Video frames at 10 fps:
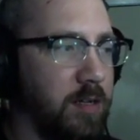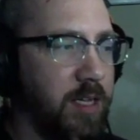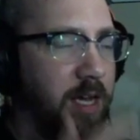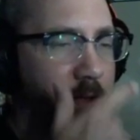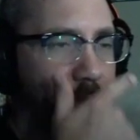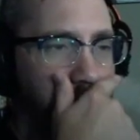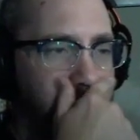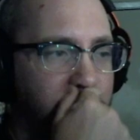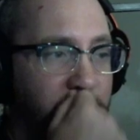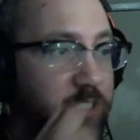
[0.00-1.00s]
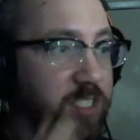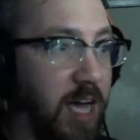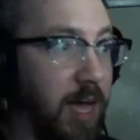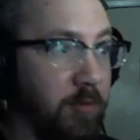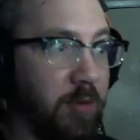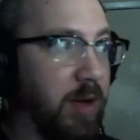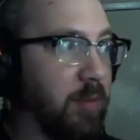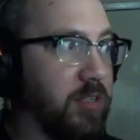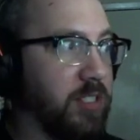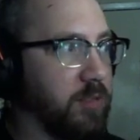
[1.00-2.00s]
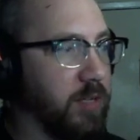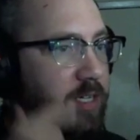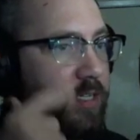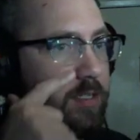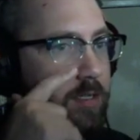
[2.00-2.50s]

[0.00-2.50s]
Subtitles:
yeah, they're the first I remember doing it.